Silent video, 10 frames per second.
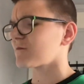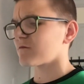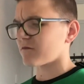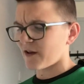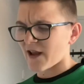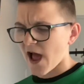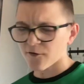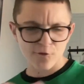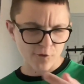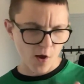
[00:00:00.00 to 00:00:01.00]

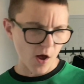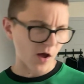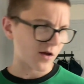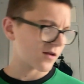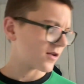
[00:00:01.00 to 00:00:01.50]
Leicester.